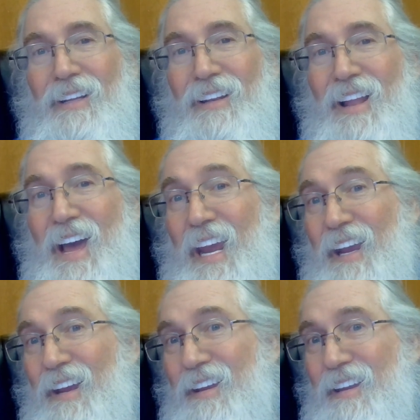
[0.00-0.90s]

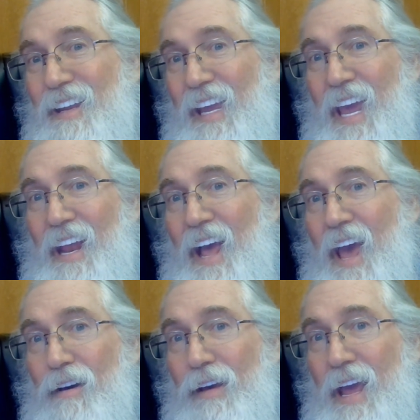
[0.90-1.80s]
Like you can't
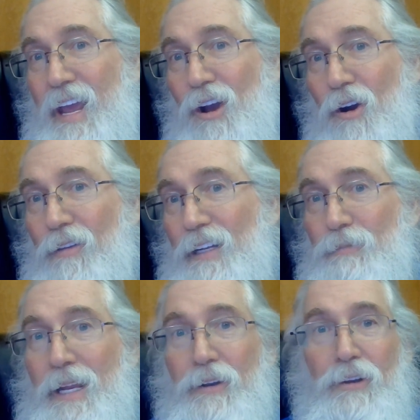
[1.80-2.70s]
have a car that's
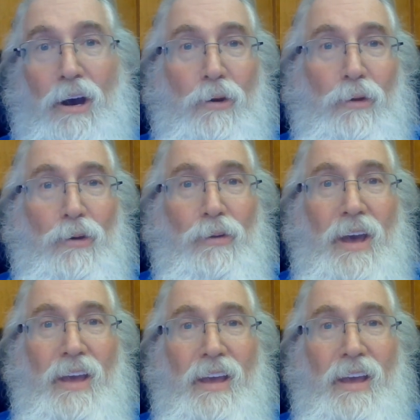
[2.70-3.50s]
been totaled